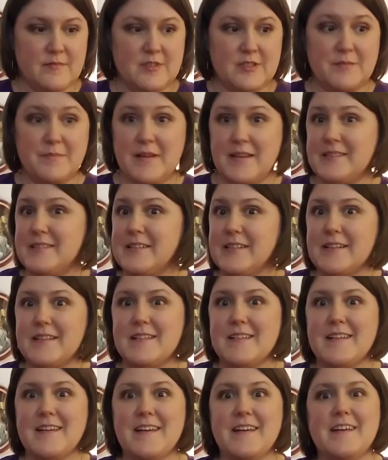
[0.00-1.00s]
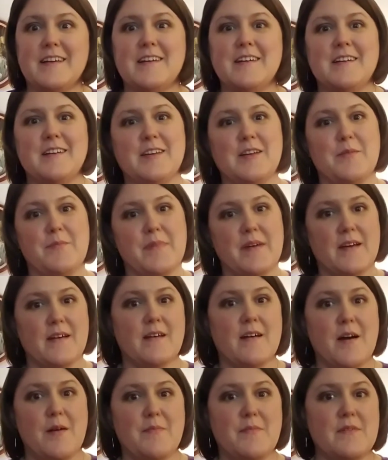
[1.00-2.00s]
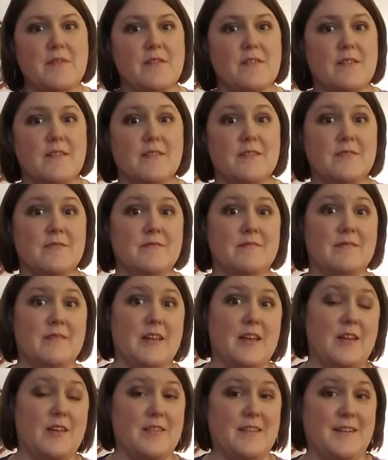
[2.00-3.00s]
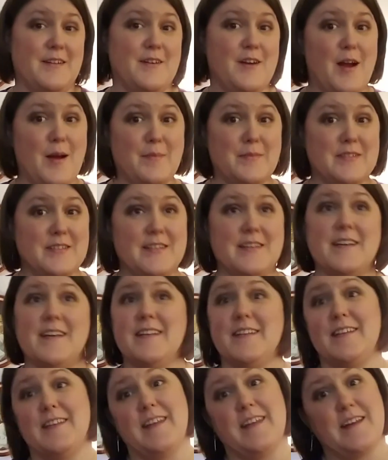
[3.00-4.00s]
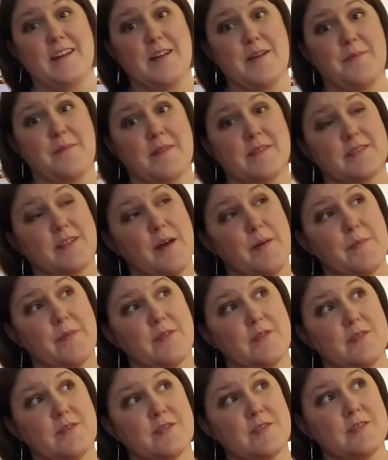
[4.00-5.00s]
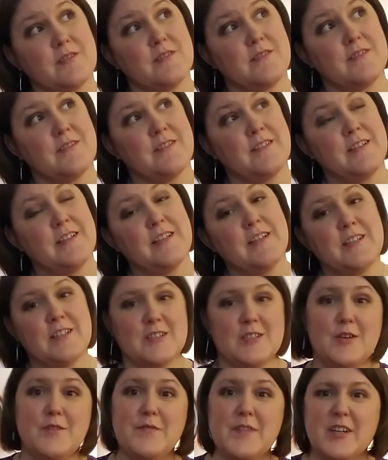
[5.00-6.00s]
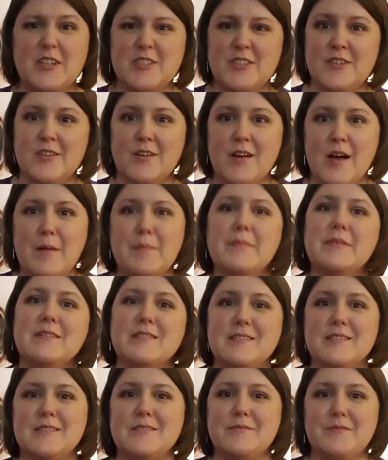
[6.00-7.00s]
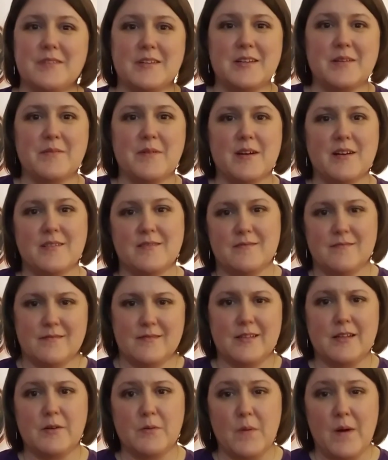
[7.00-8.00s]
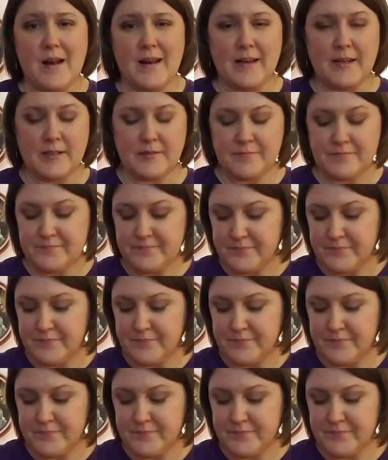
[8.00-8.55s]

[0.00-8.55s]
So basically, you pick a couple that you think are opposite, and then they end up as couples. So fictional couples is really what they're wanting.